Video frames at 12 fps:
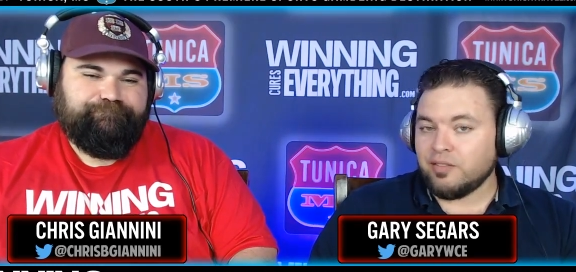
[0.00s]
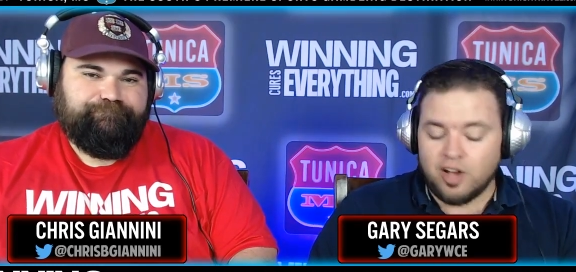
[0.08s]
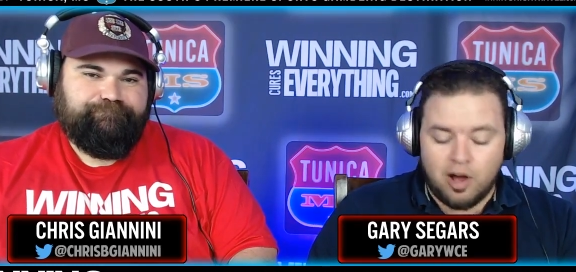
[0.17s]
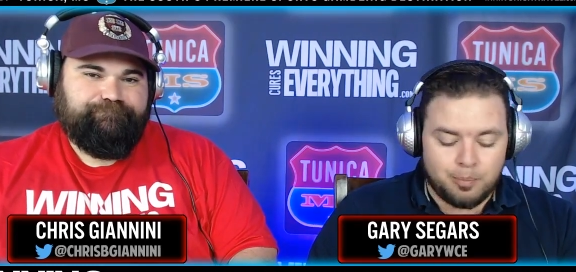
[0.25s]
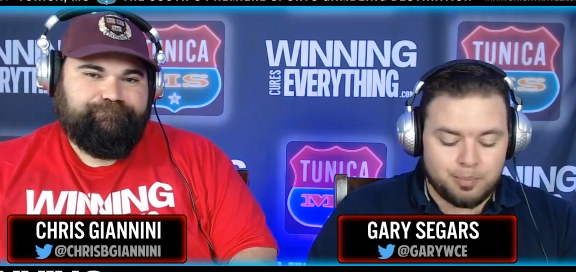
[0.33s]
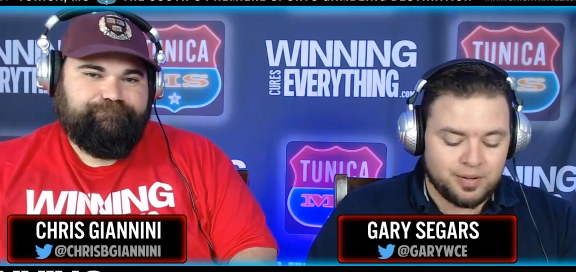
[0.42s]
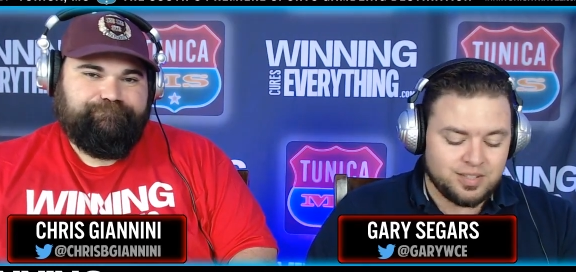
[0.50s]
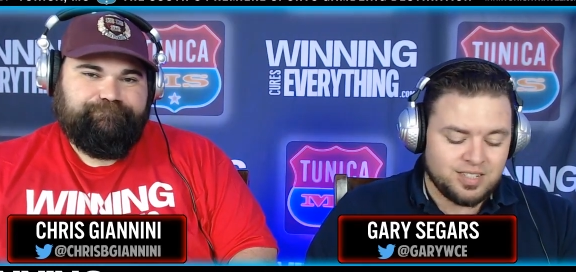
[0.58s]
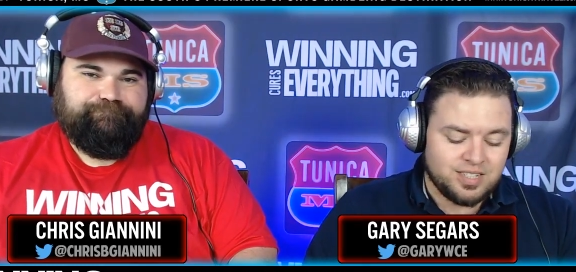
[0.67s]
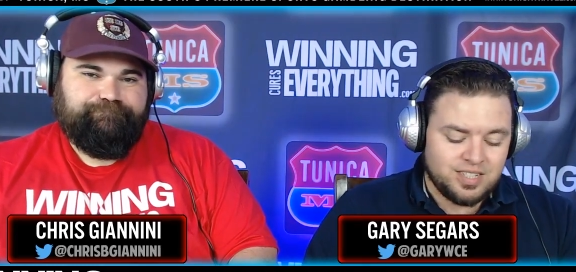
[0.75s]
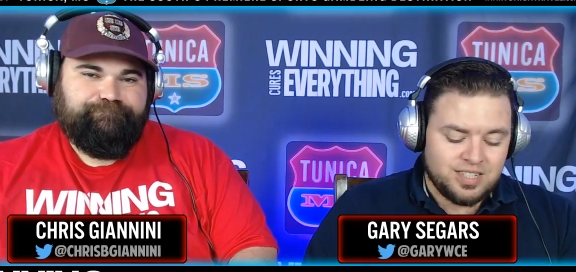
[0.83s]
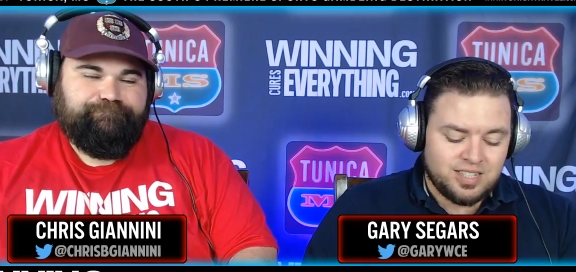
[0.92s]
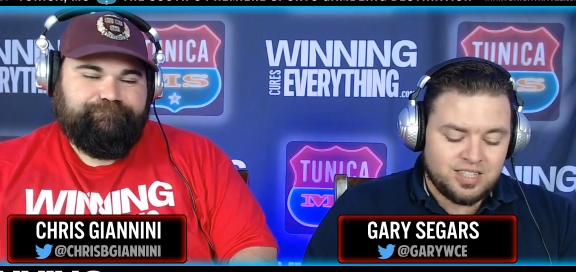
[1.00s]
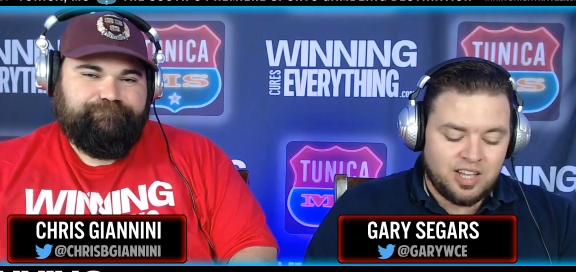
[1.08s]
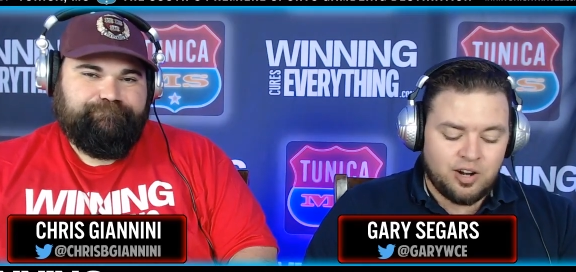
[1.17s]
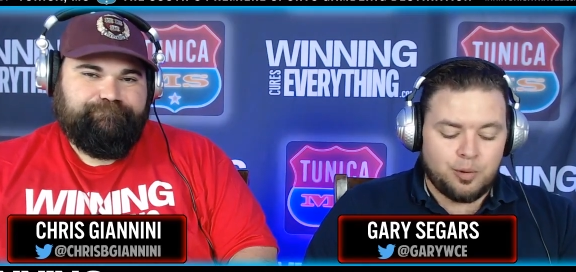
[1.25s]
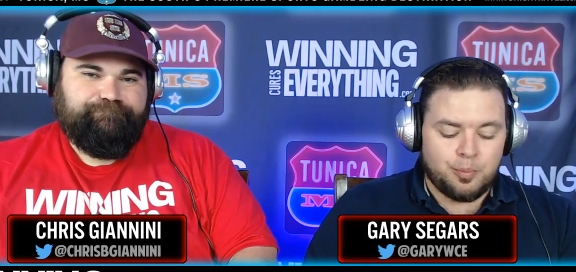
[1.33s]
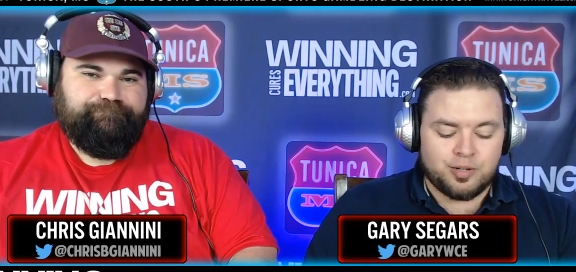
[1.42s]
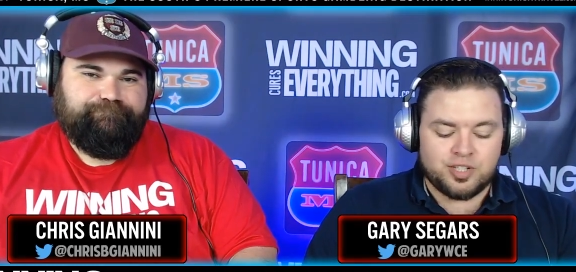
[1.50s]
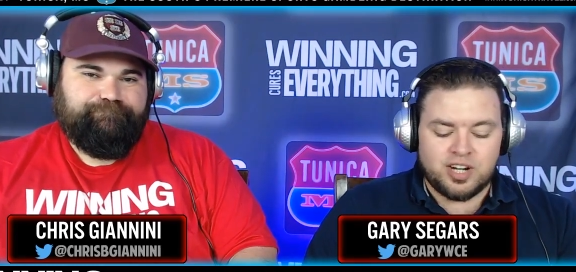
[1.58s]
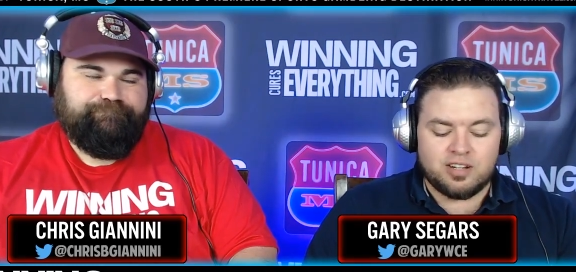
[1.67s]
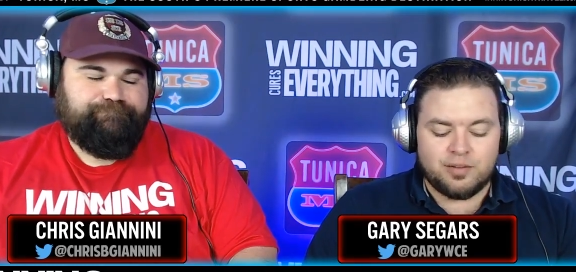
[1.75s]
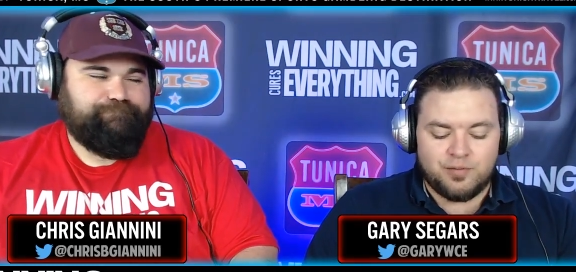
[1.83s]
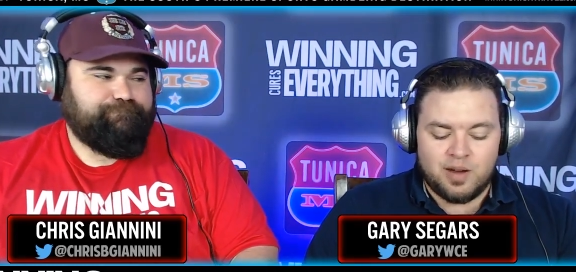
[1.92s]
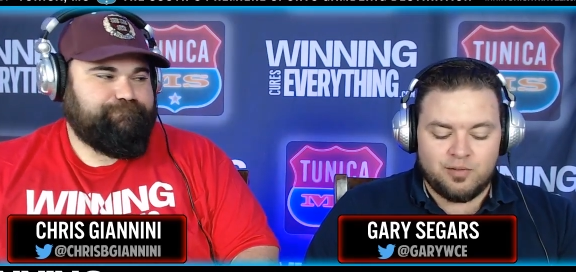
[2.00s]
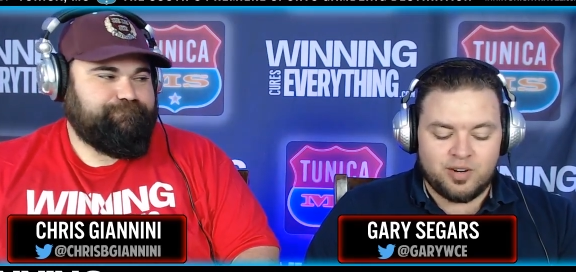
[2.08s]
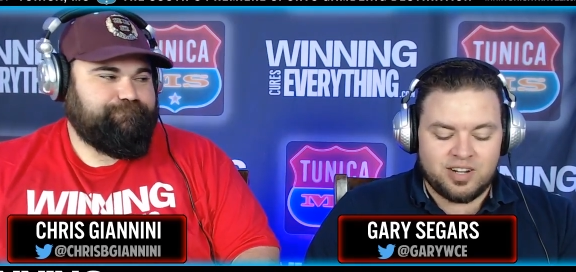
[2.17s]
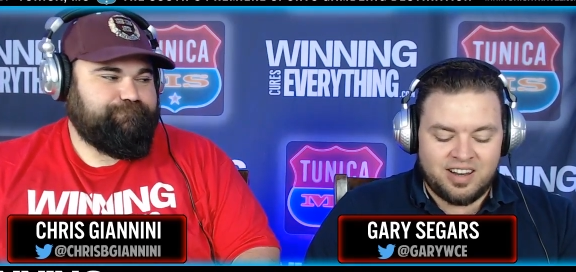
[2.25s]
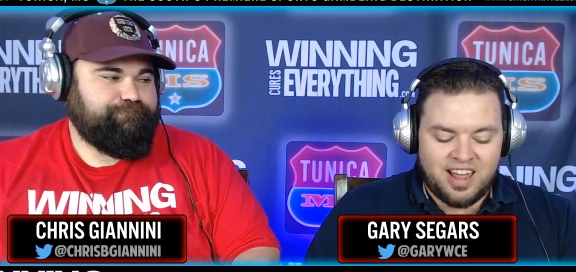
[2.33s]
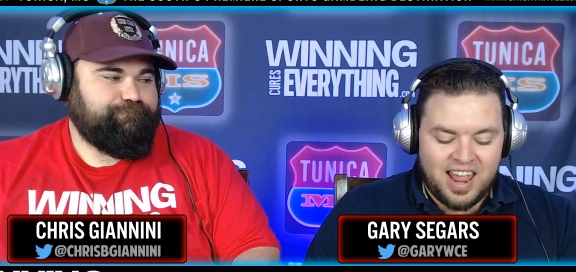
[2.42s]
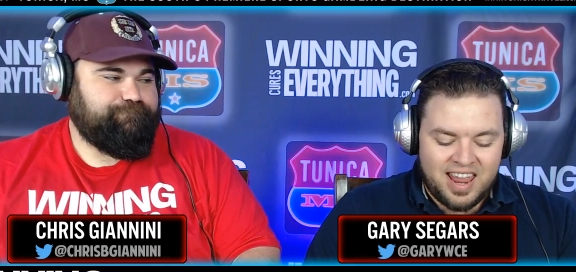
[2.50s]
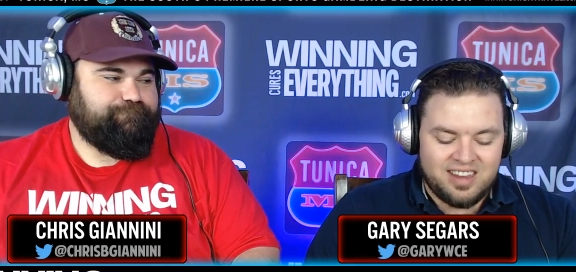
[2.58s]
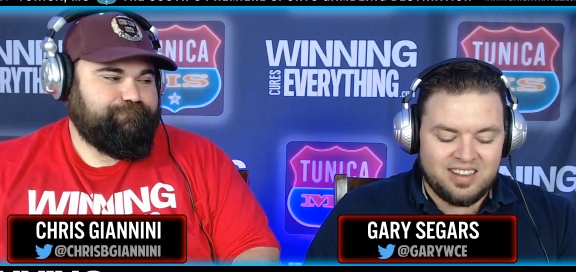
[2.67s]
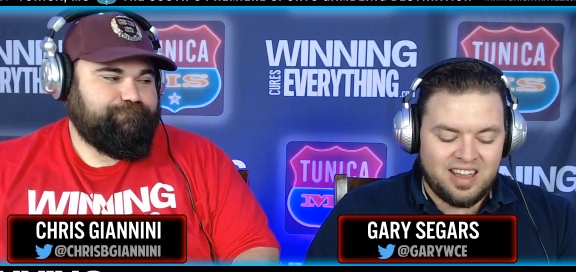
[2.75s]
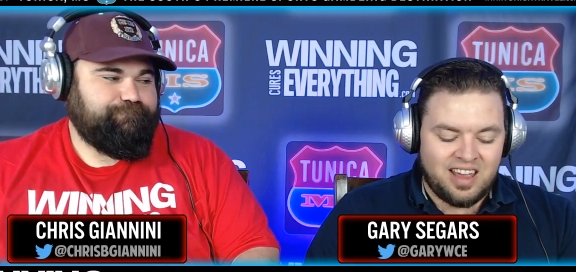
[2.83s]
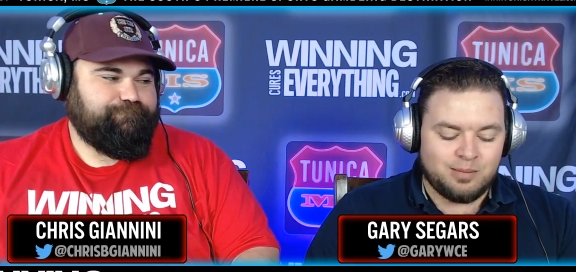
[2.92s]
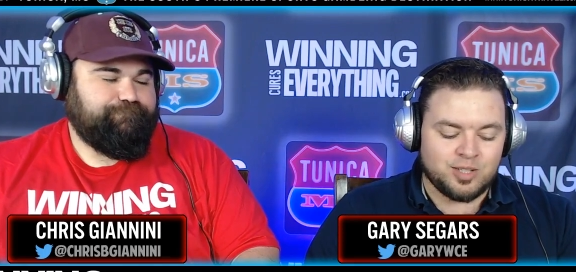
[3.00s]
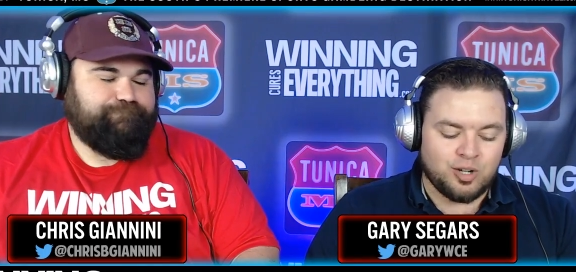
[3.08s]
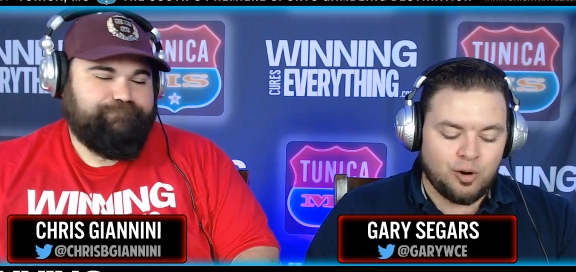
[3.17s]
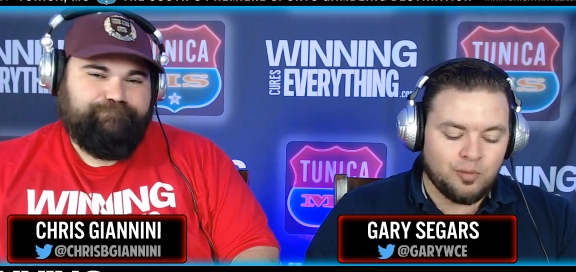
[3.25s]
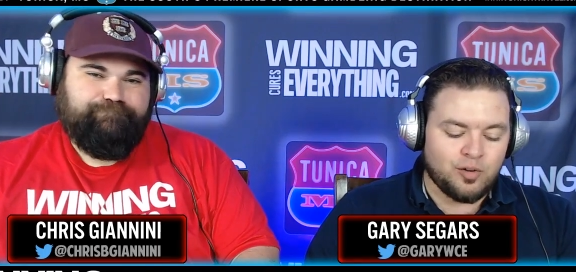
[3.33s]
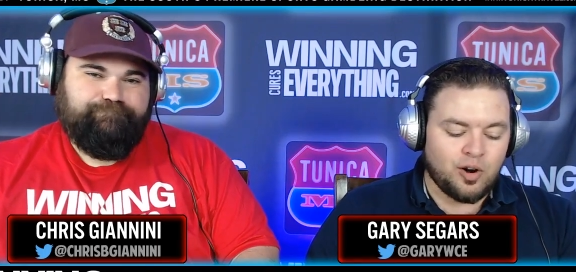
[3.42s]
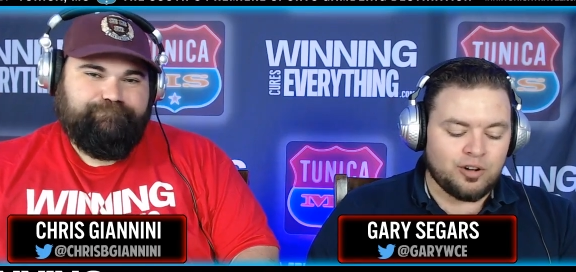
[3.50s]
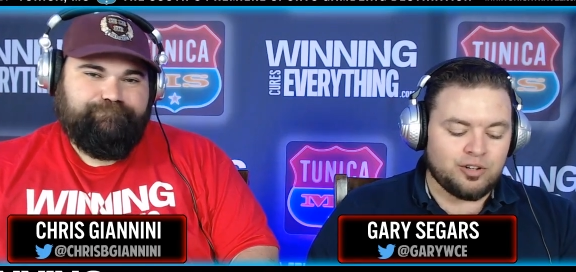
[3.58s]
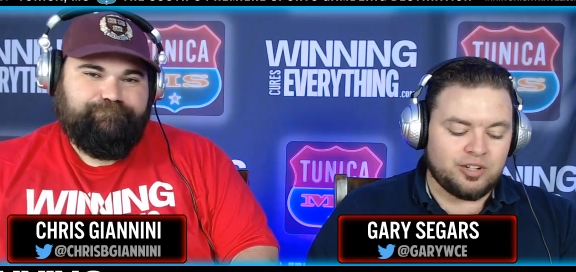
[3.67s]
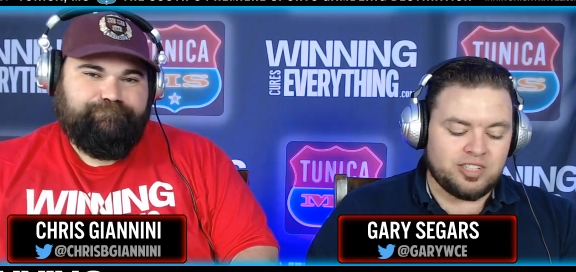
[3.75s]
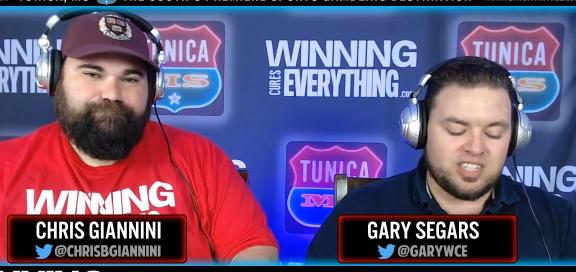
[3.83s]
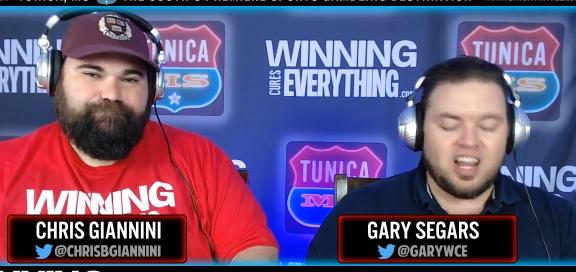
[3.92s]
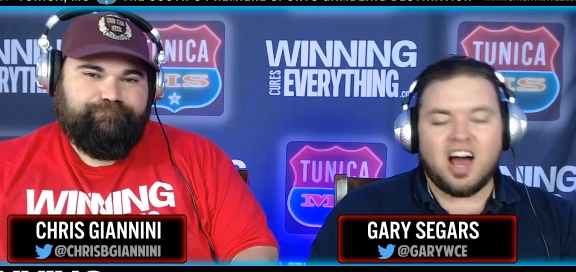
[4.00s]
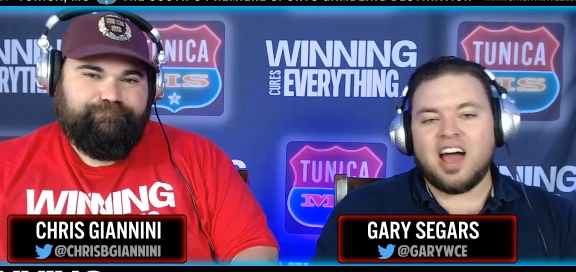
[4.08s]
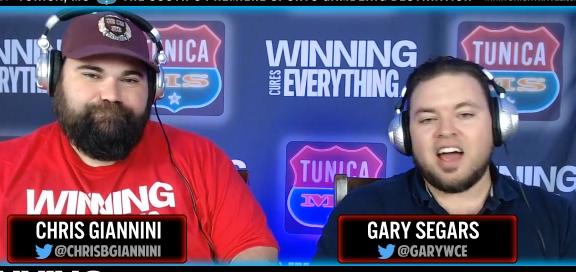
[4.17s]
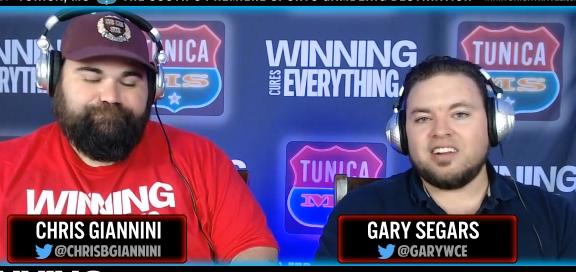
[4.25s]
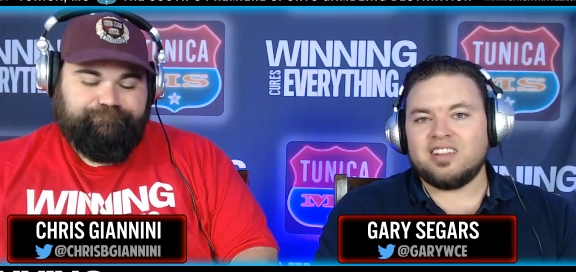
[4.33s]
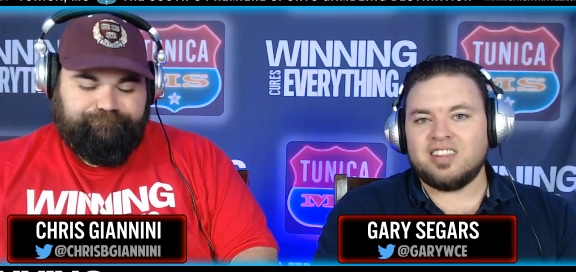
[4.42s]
Speaker 1: up. They are a projected favorite in 8 games. Their over-under is 9.